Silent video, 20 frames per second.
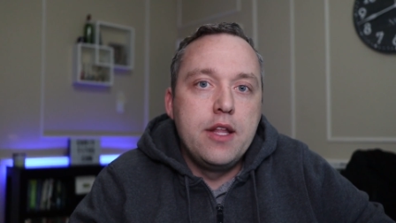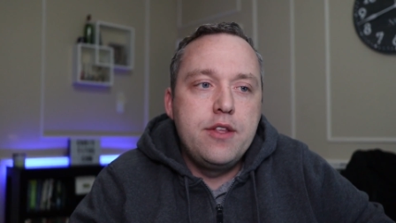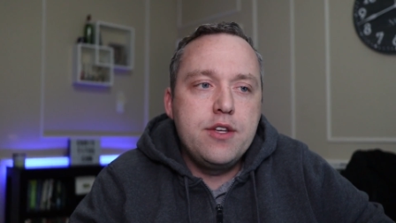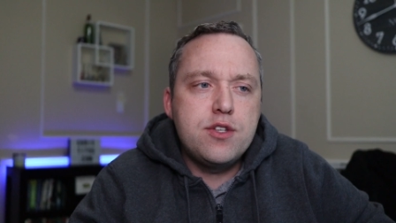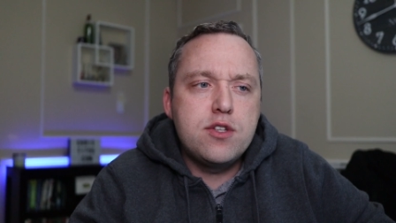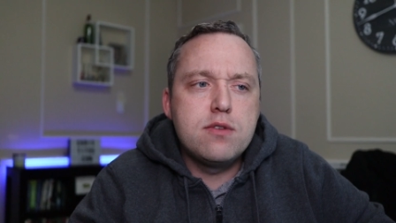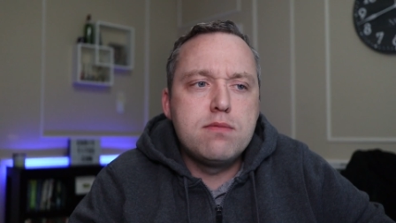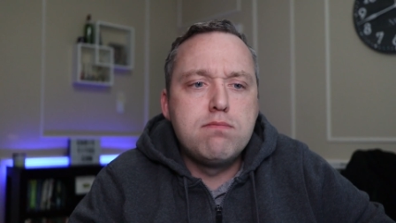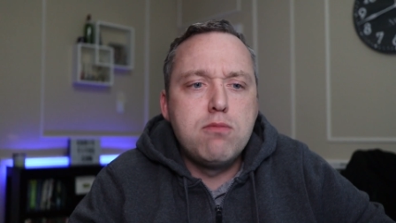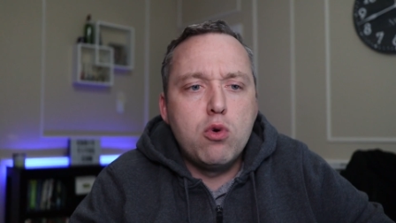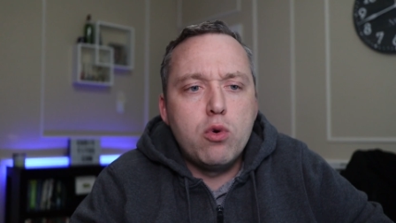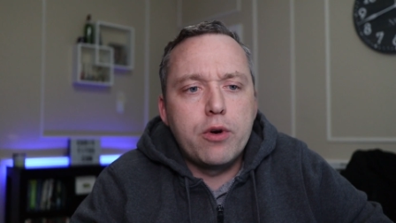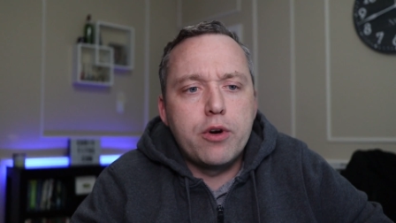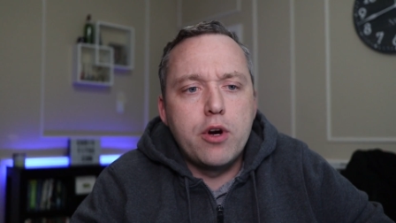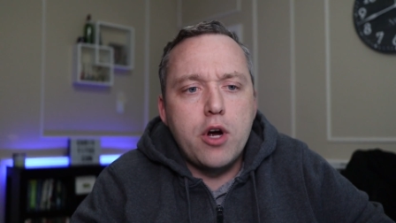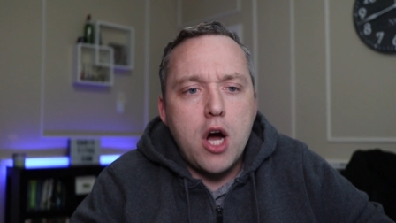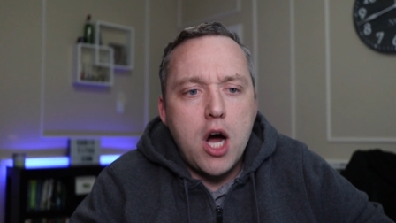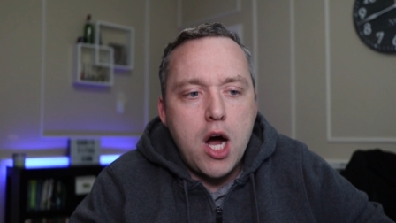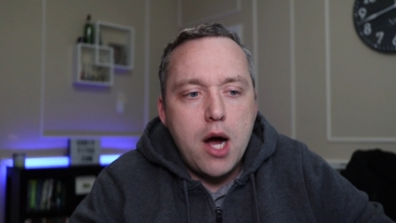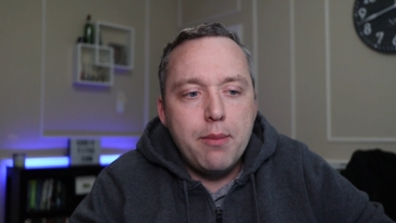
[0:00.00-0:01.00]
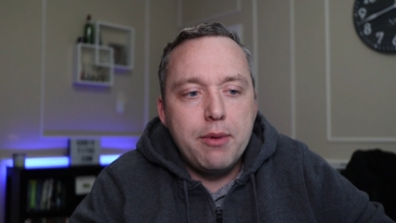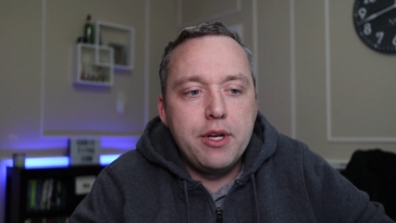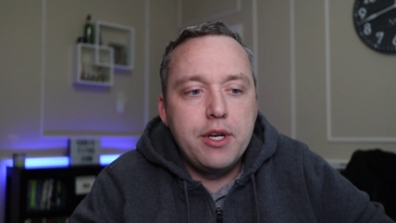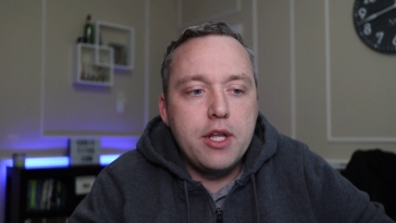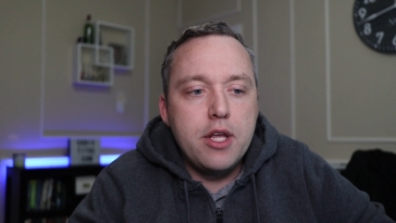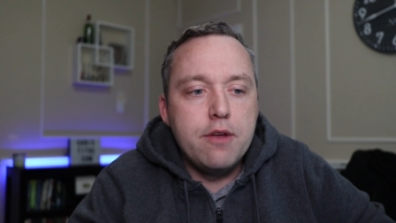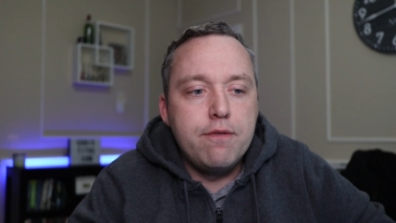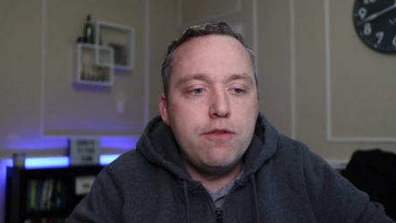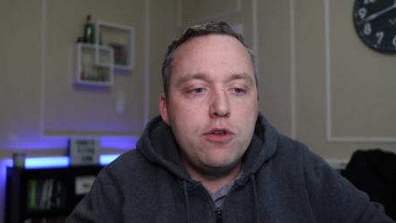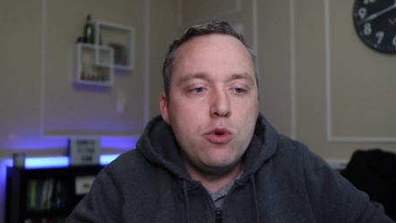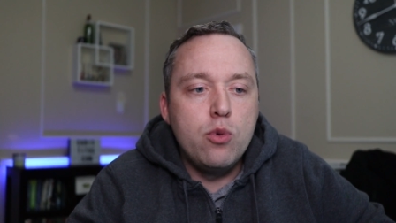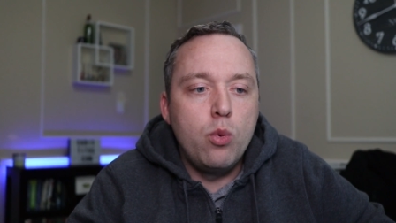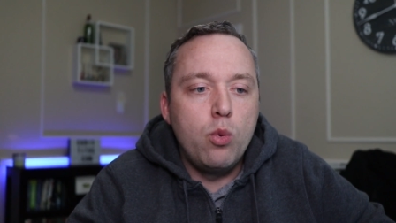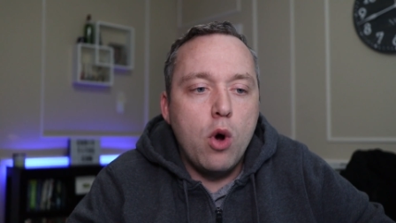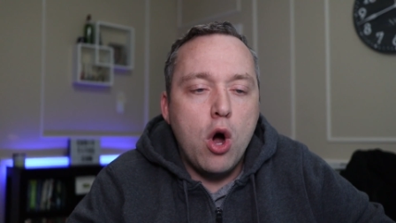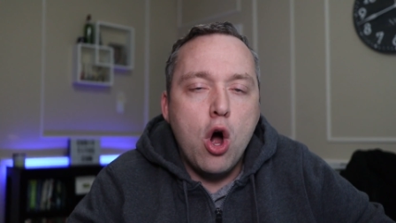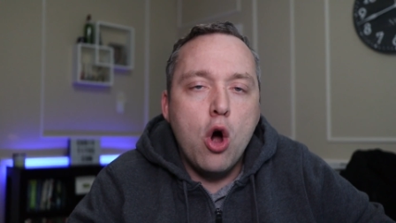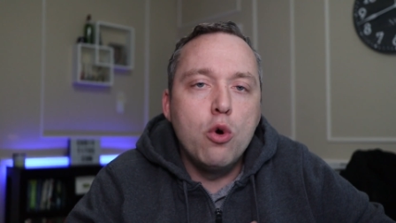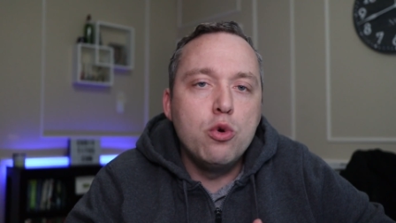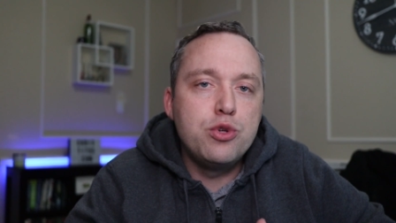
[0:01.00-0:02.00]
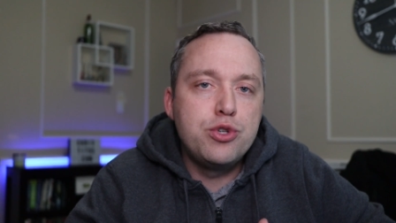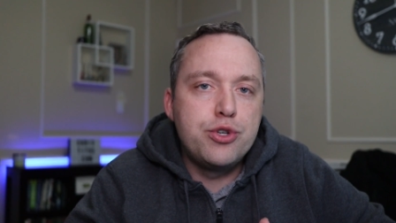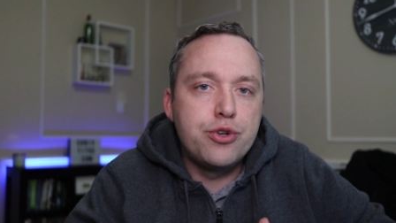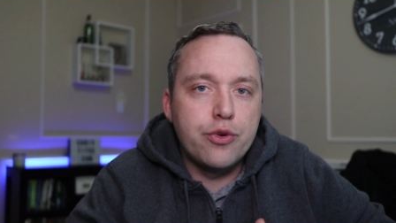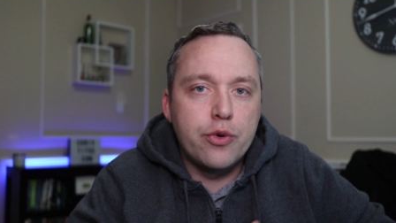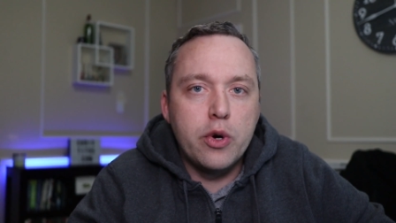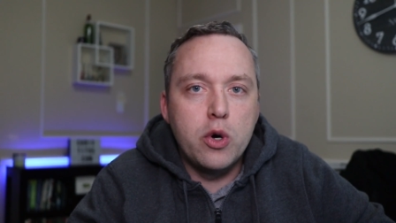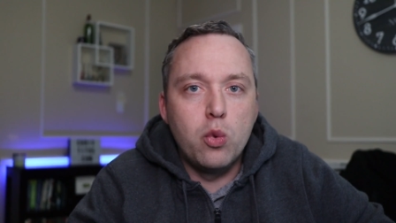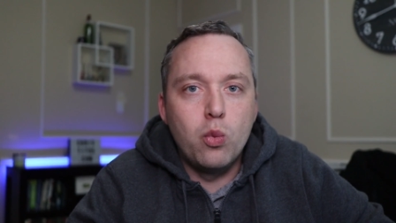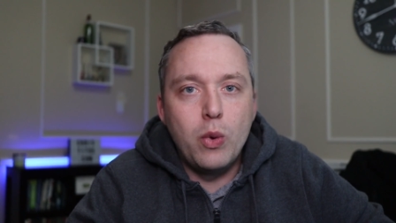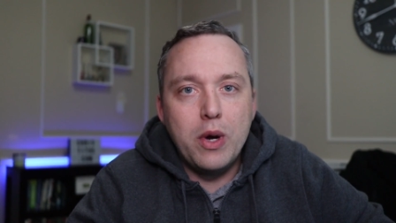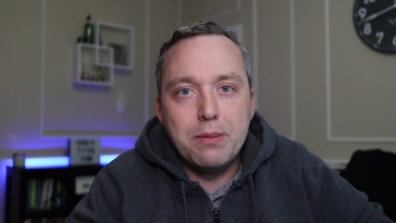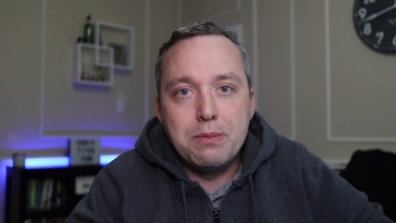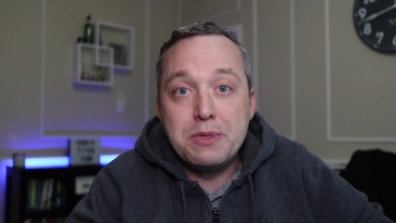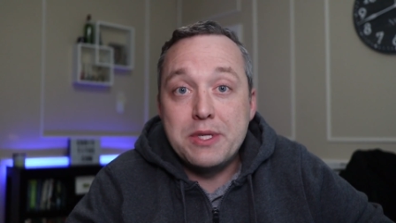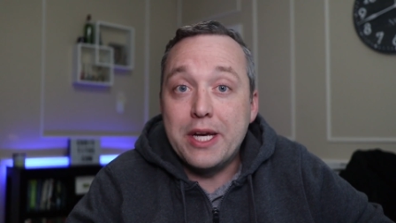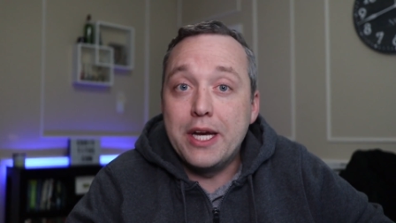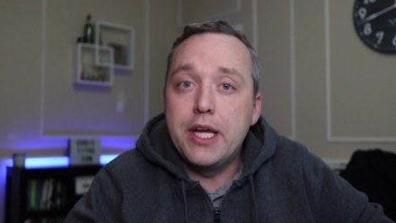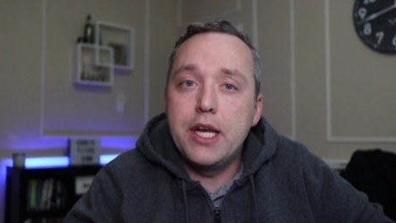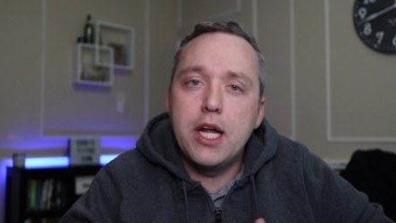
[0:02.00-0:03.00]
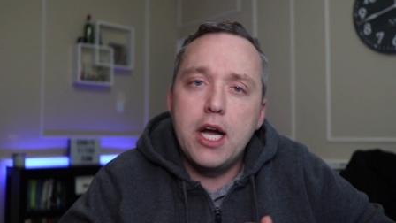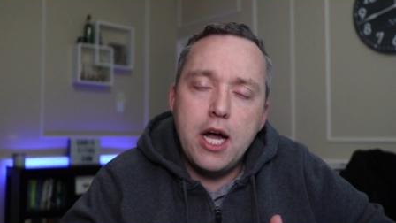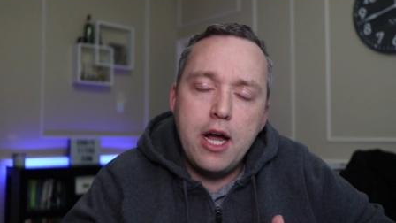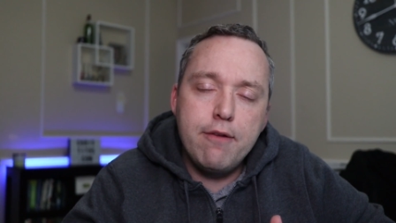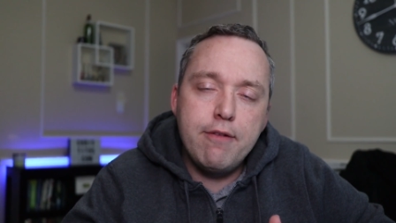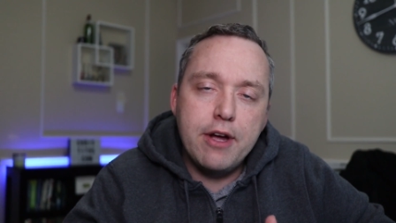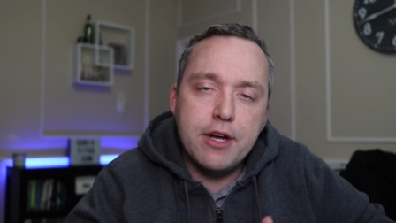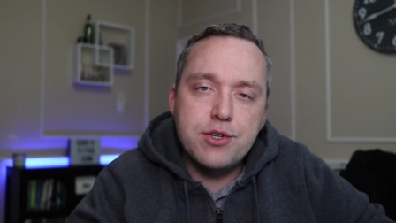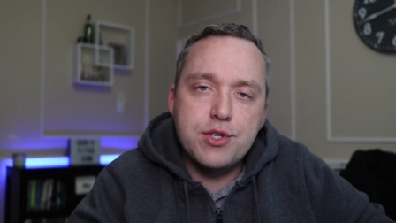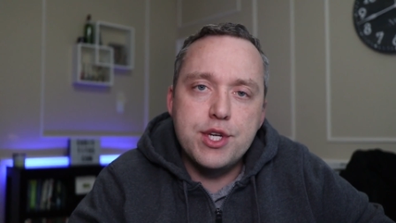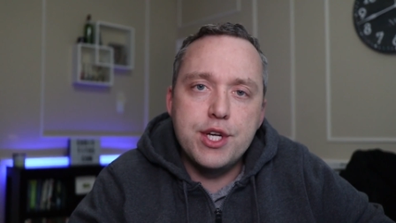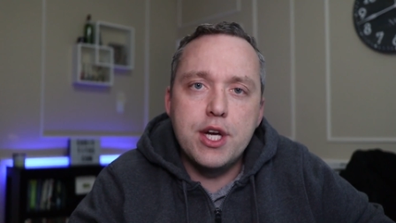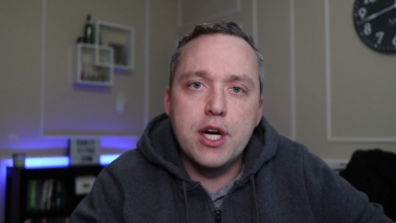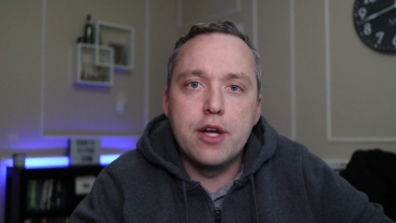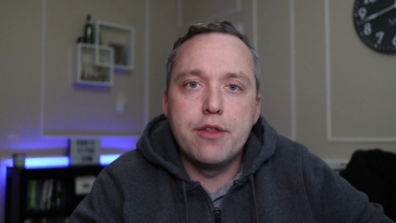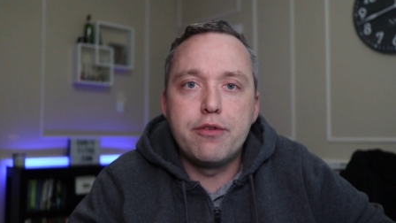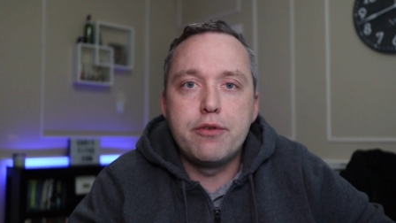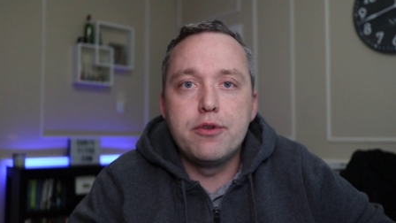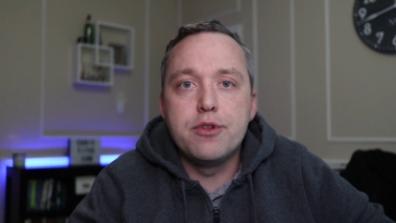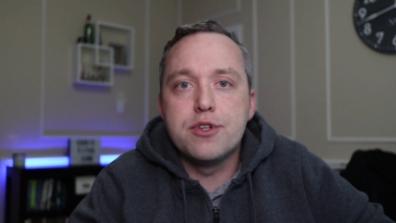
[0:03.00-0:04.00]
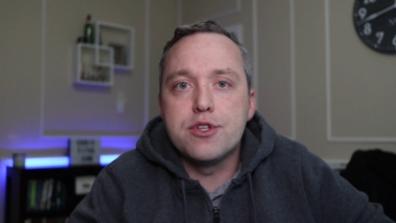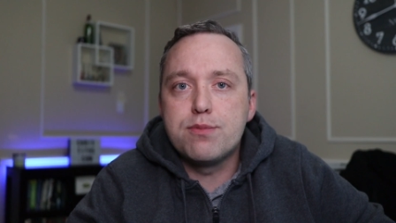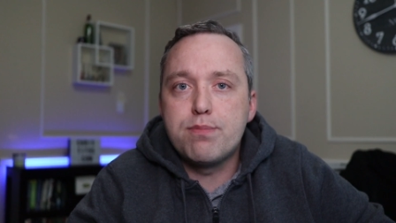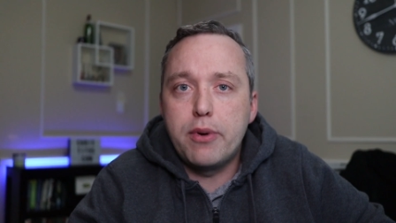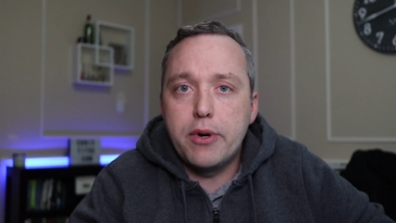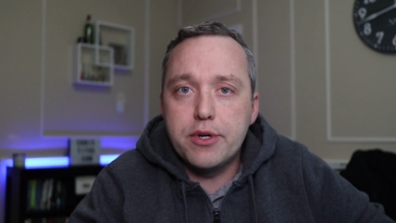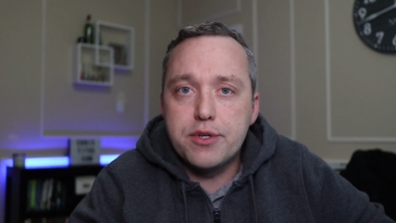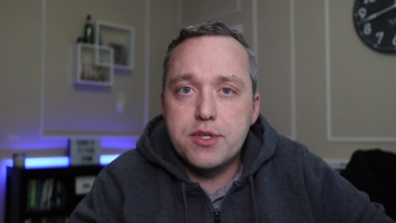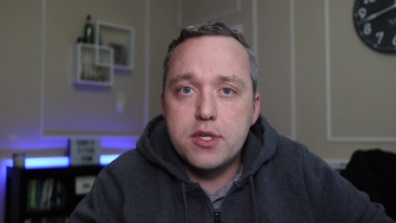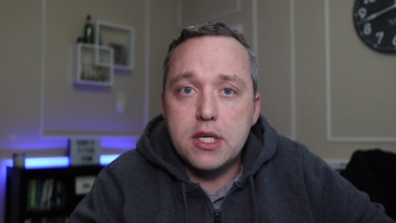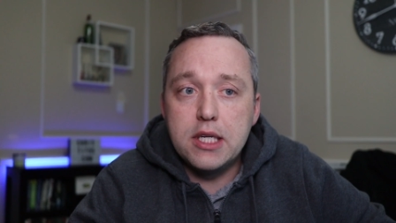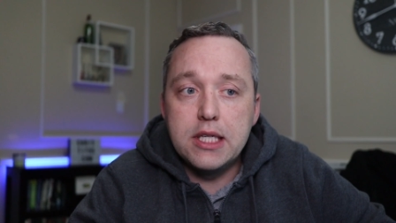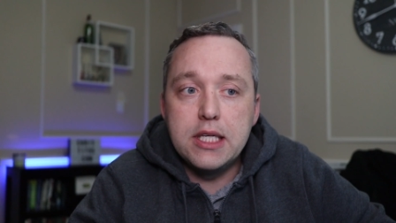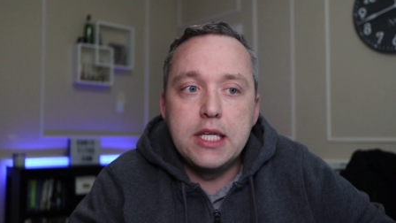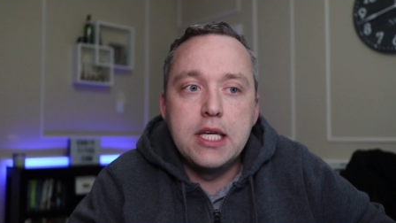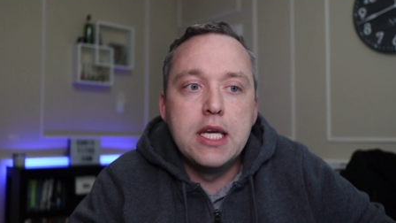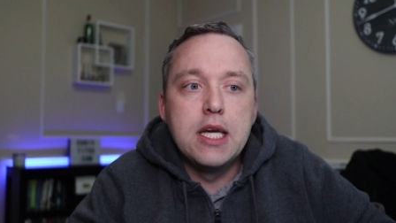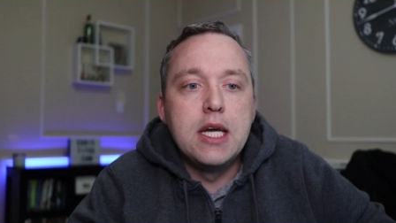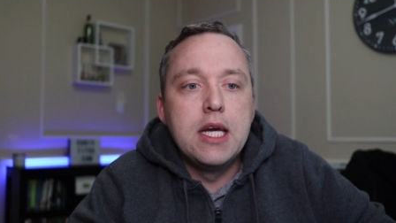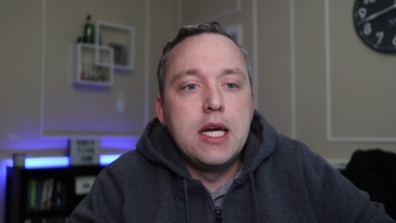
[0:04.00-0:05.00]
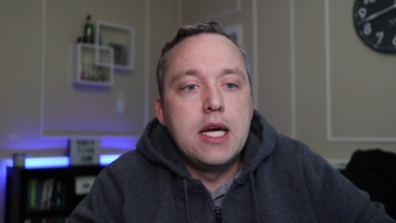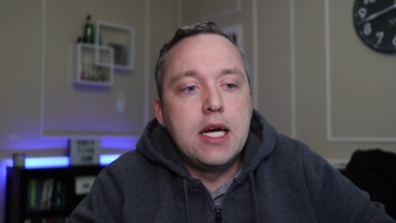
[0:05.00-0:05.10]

This is more common if you host your own website. I've actually gone through this personally.